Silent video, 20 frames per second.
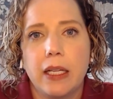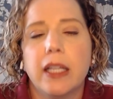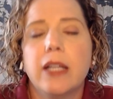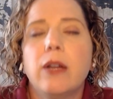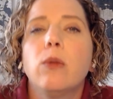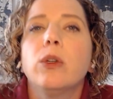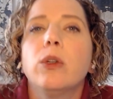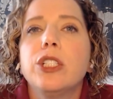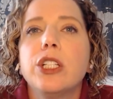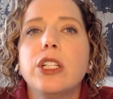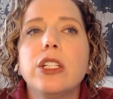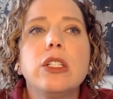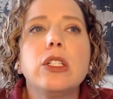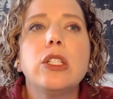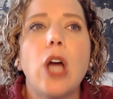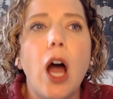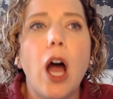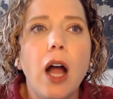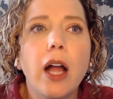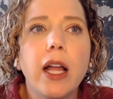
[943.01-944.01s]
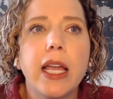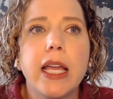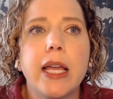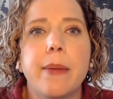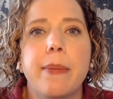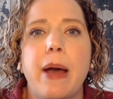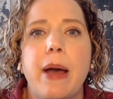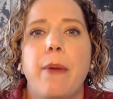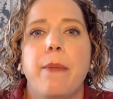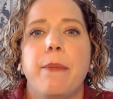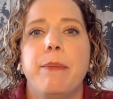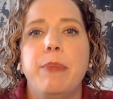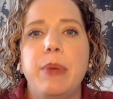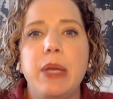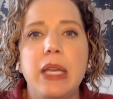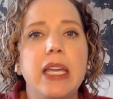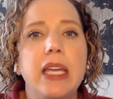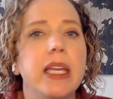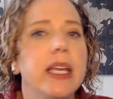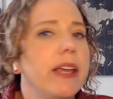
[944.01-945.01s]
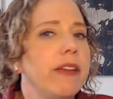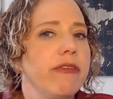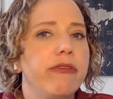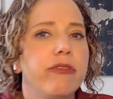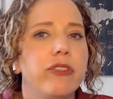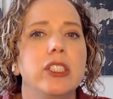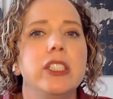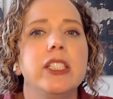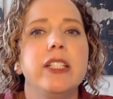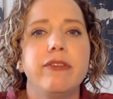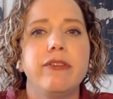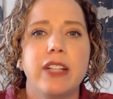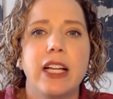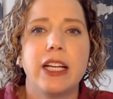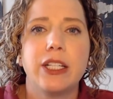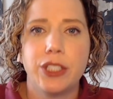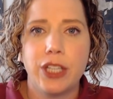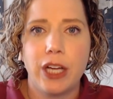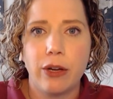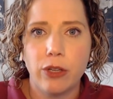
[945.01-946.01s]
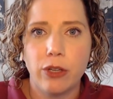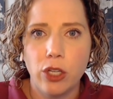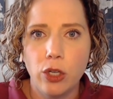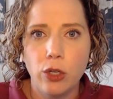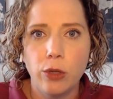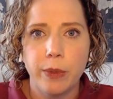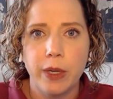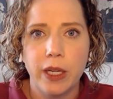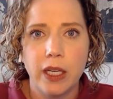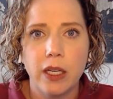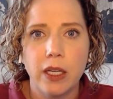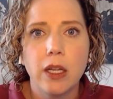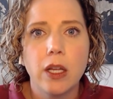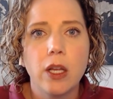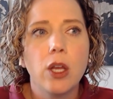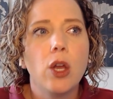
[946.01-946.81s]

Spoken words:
Like, we're just talking about being a fully fleshed out human